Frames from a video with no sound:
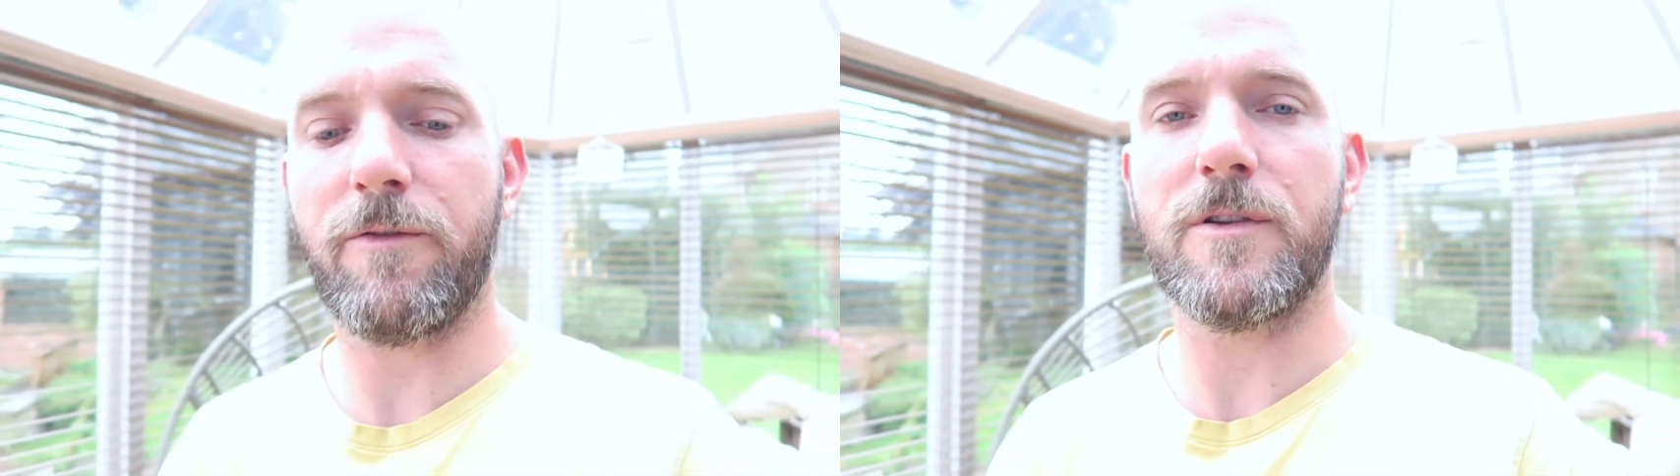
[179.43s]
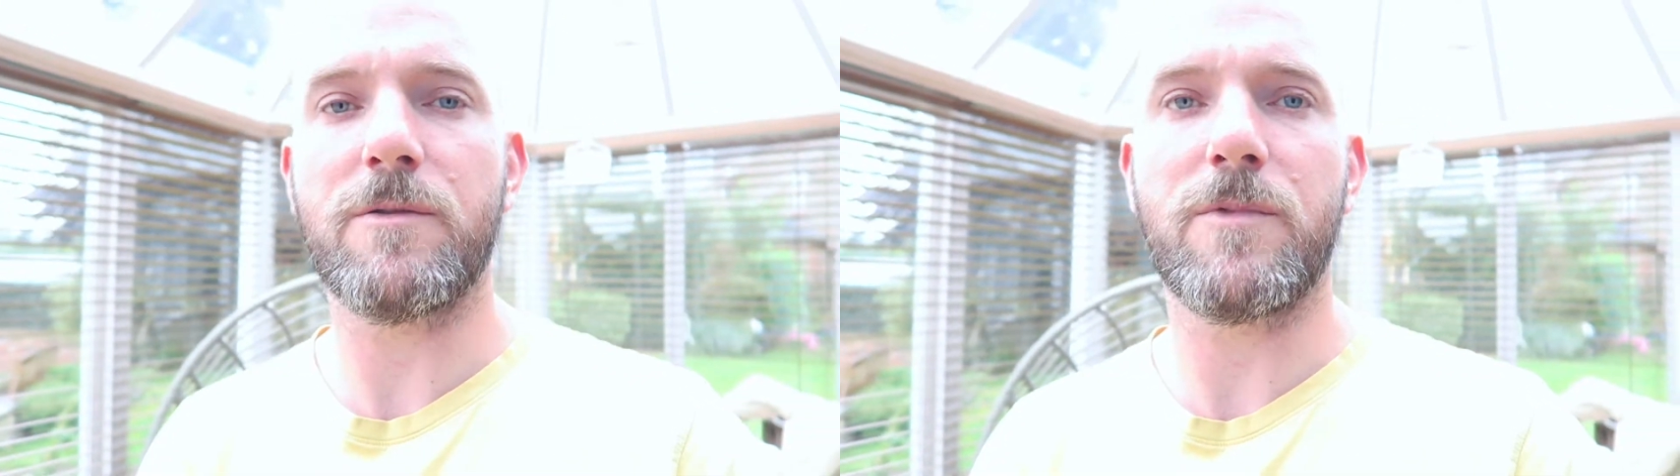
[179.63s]

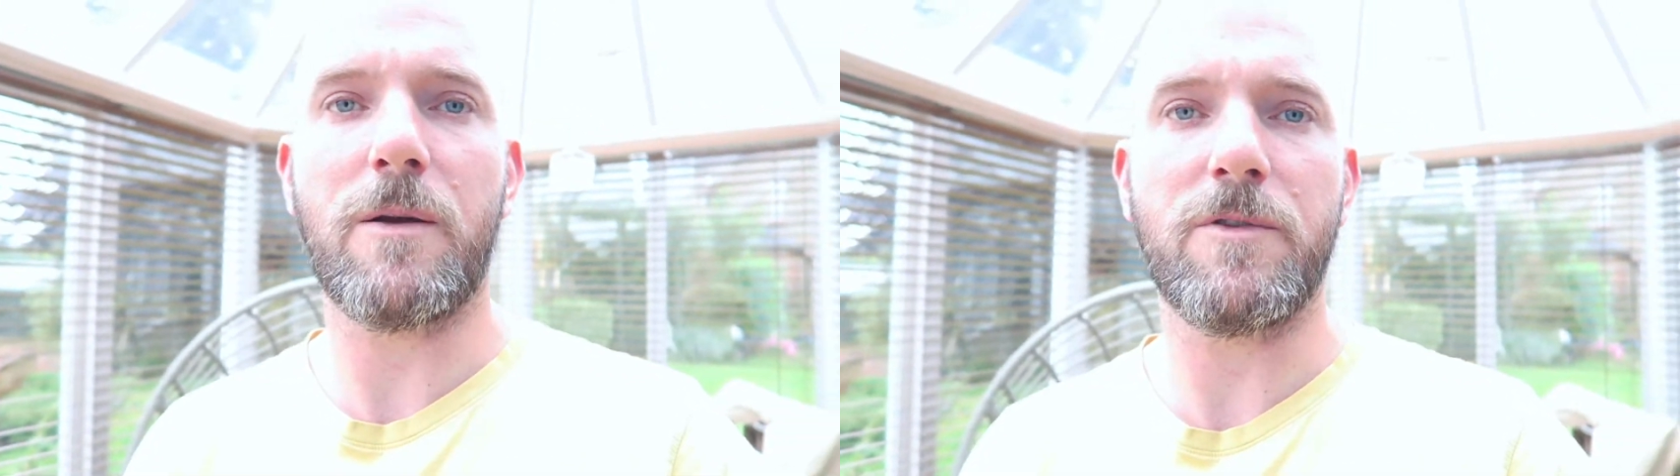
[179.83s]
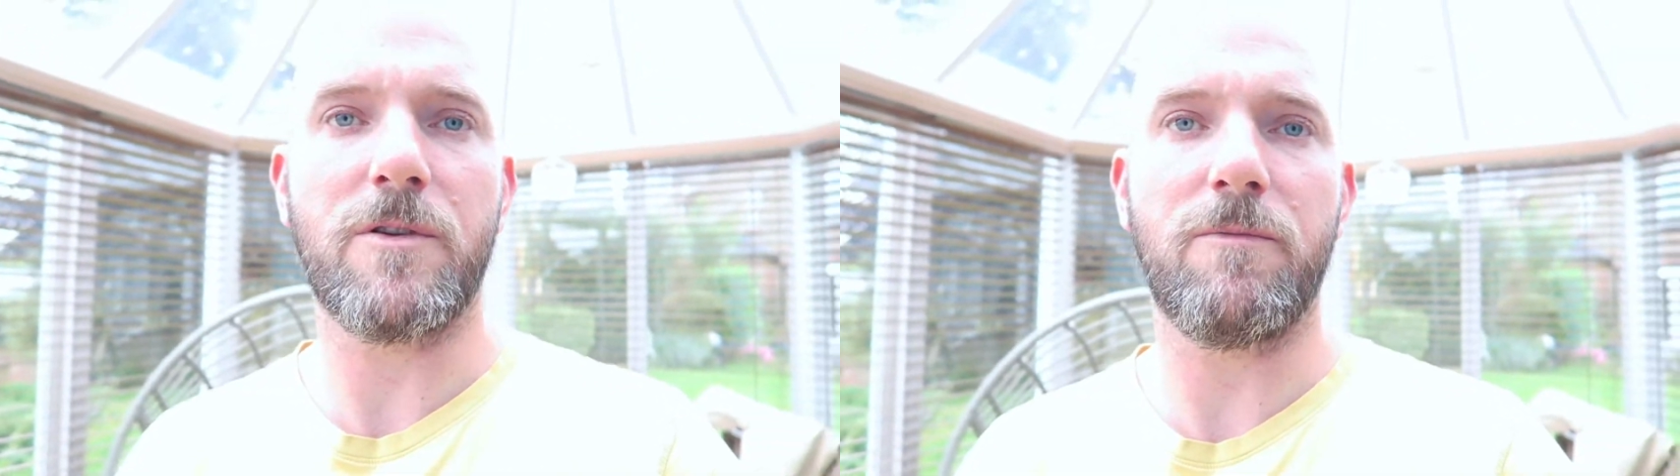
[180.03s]
and there's some
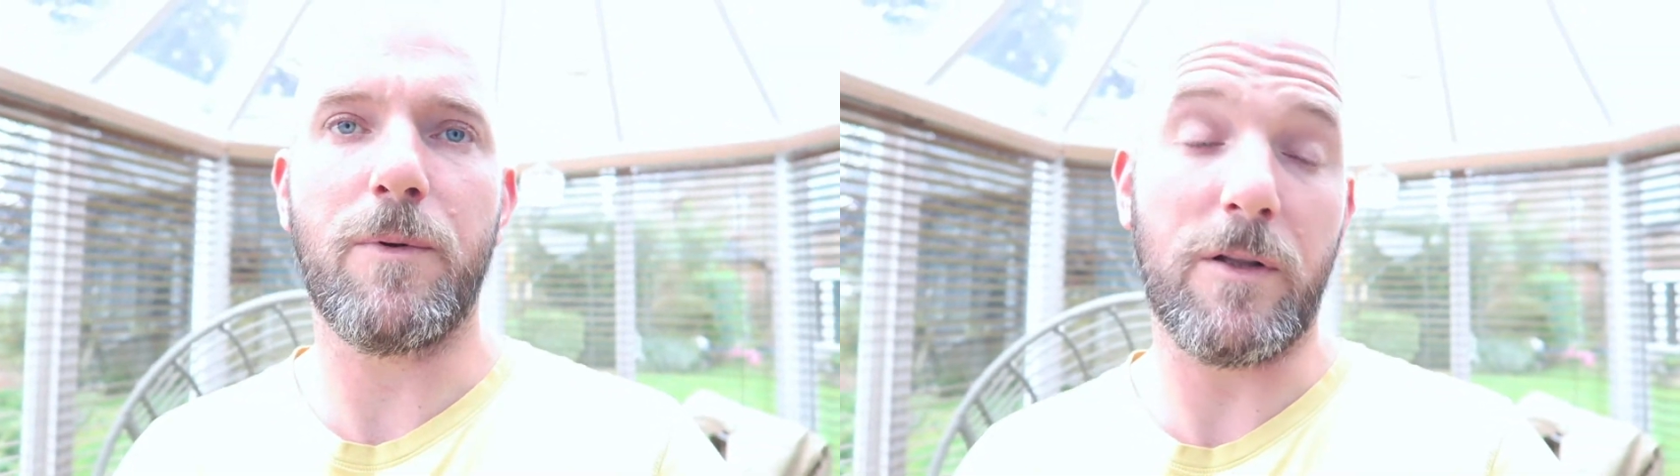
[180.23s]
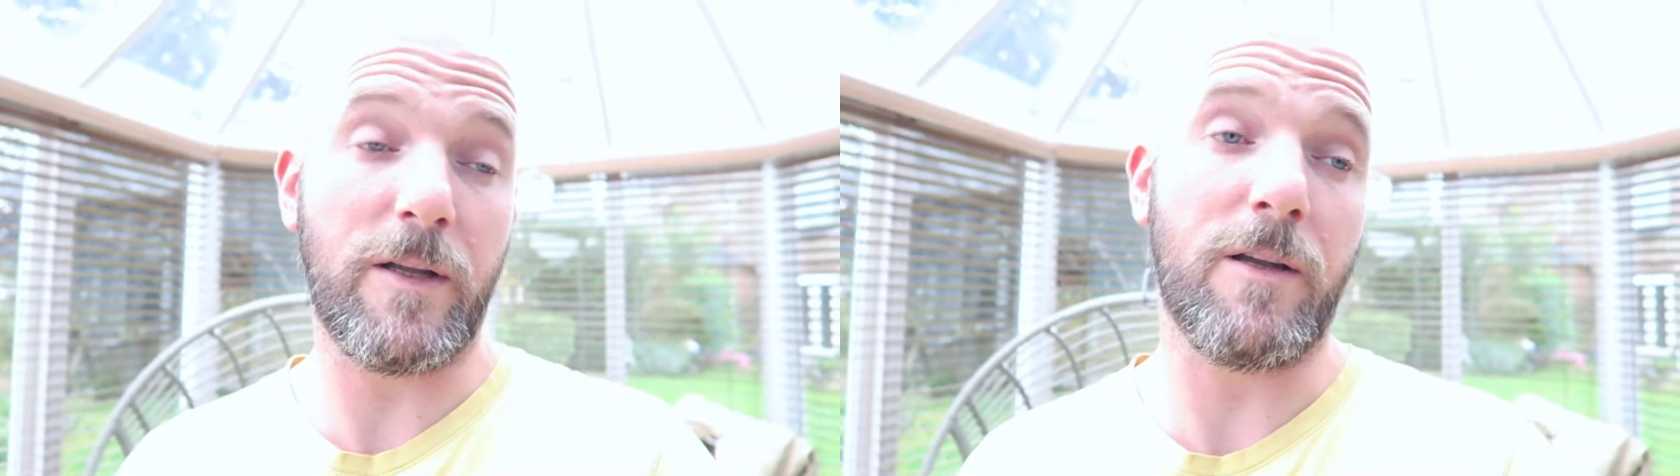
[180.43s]
damage to the
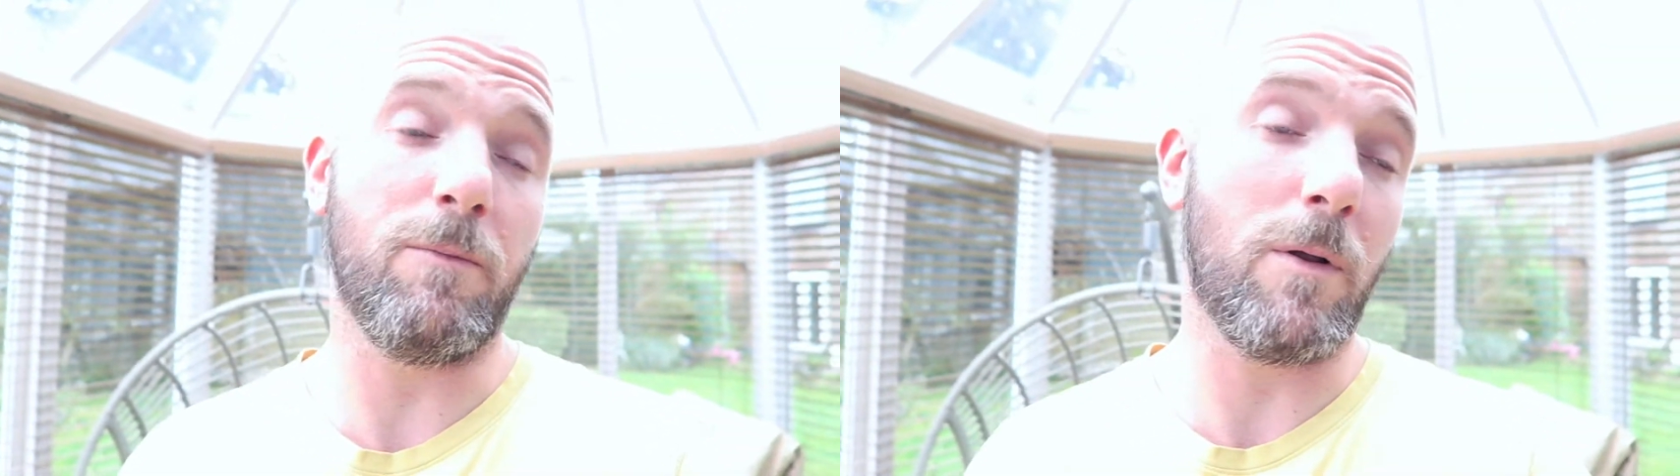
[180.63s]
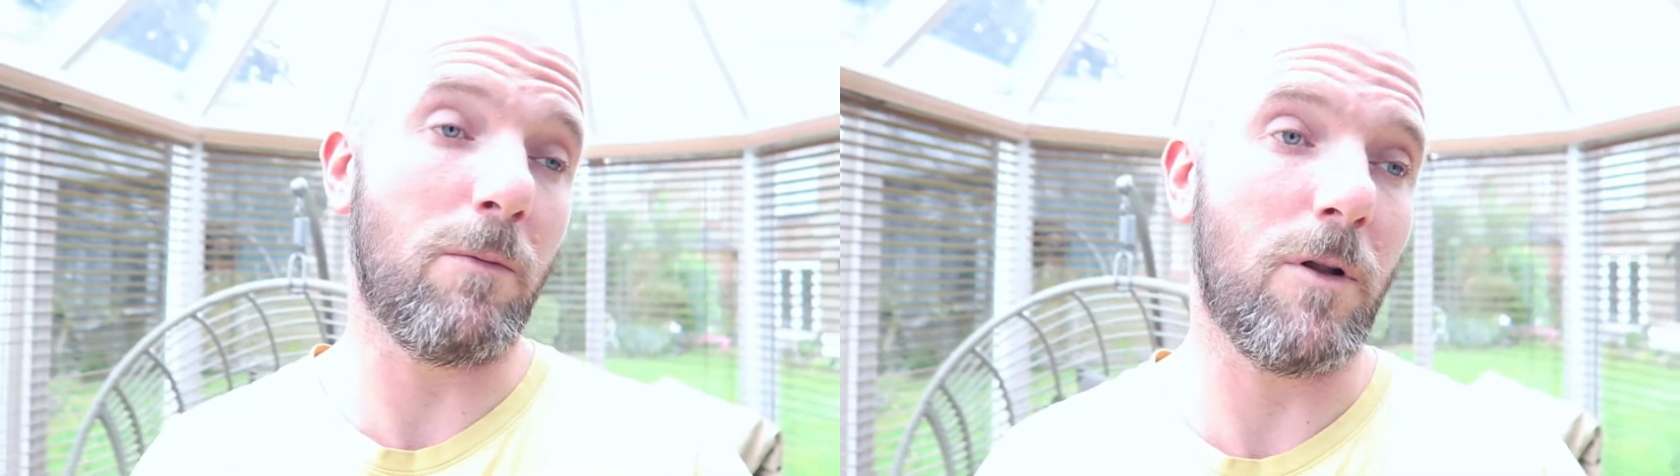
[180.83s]
building, blah blah